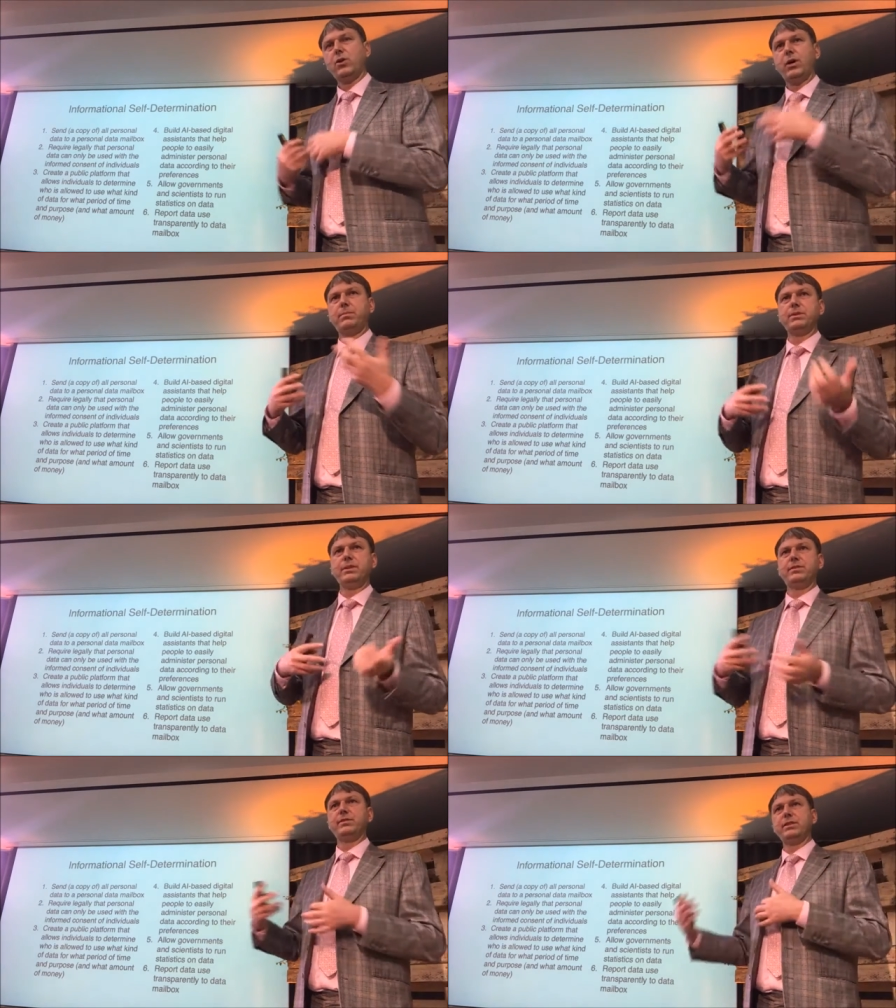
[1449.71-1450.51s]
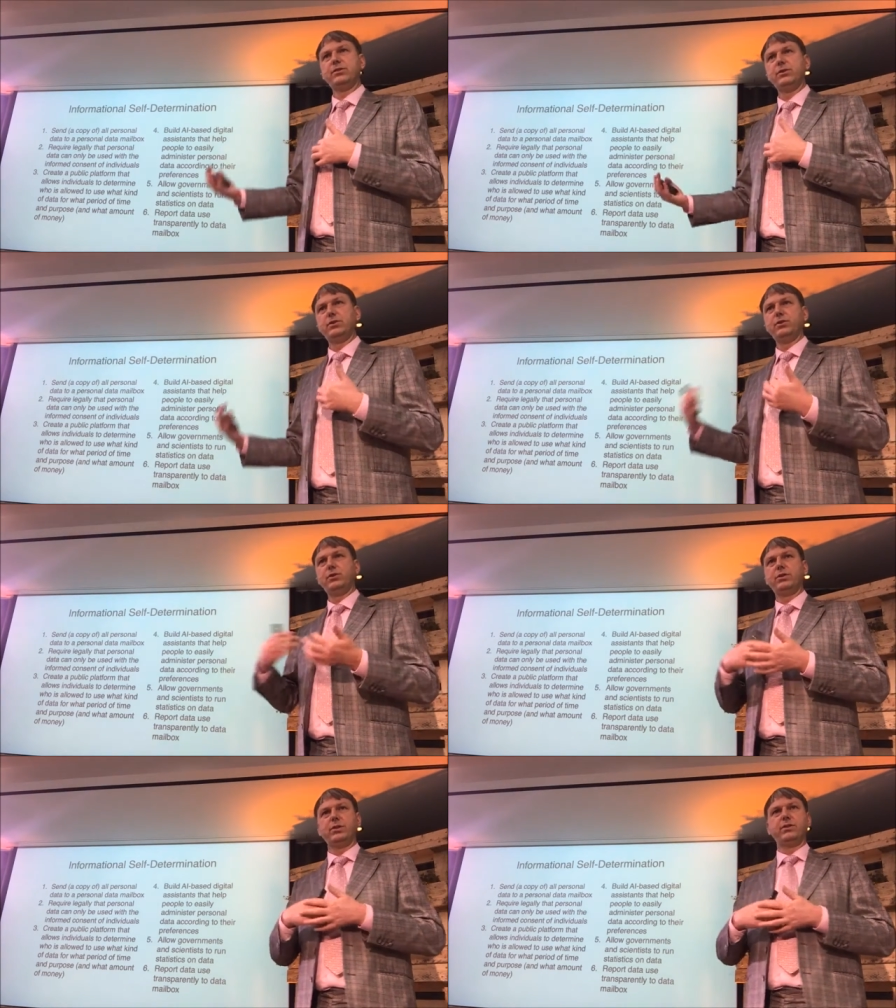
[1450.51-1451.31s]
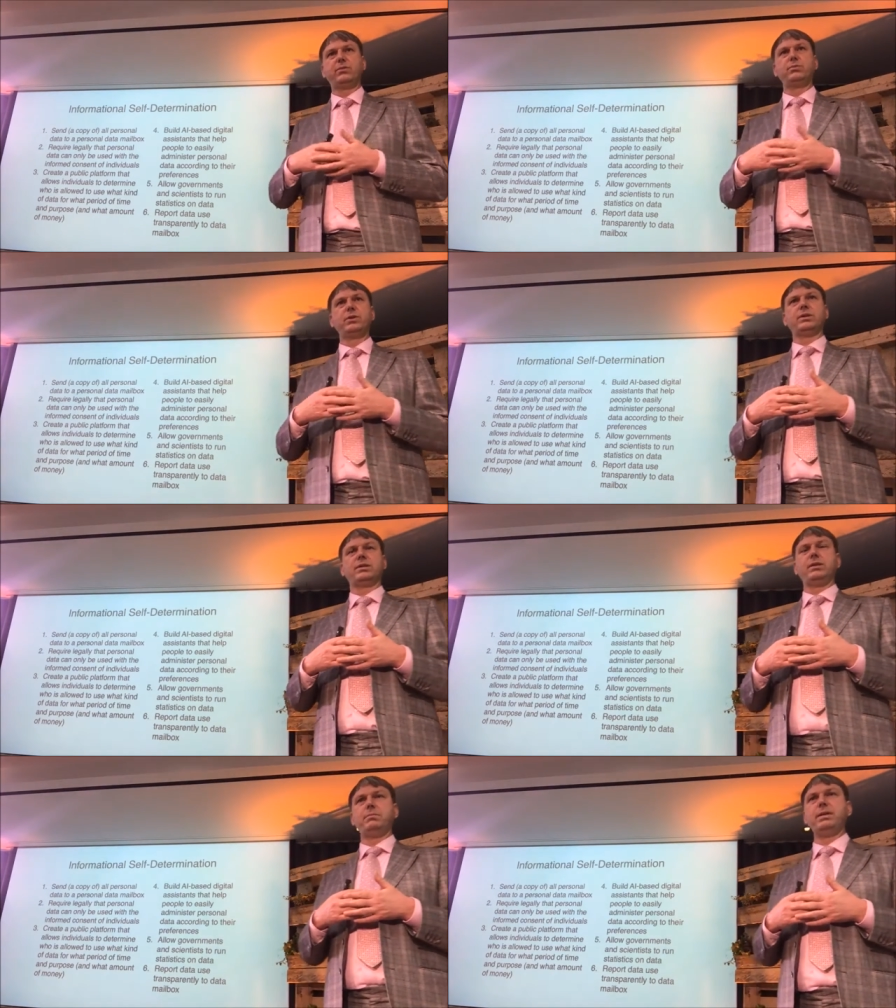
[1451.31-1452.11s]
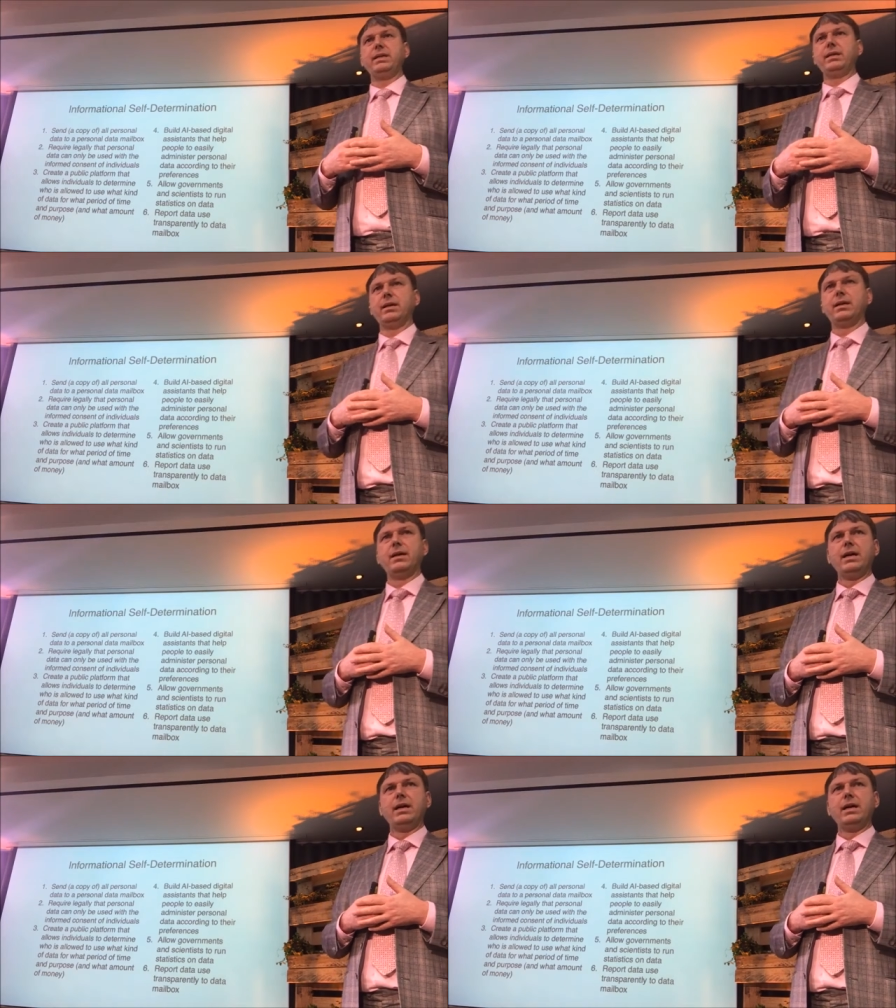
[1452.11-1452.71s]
Companies and institutions would be